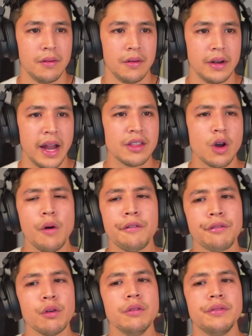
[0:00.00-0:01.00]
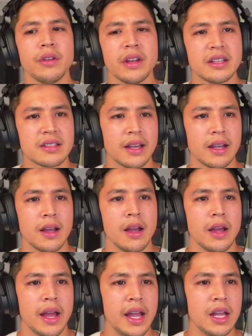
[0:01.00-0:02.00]
And the whole fruitfulness, like,
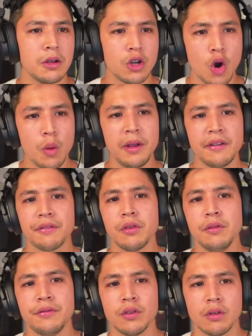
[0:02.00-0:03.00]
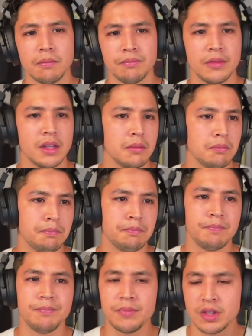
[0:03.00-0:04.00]
hey, go be fruitful
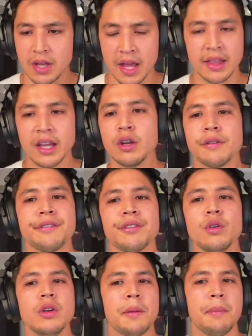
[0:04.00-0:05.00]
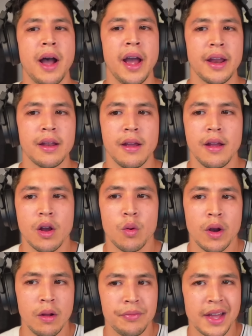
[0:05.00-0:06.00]
and let your fruit abide.
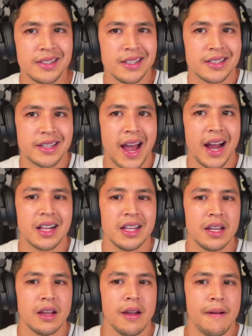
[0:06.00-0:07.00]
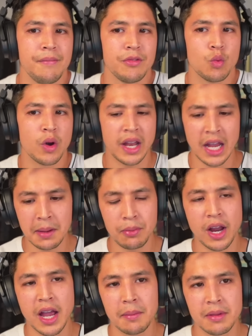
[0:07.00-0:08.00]
Well, that's exactly what
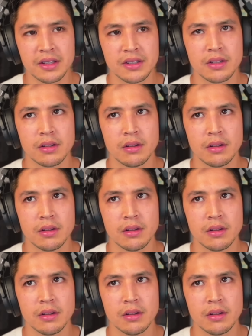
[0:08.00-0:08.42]
Abraham is,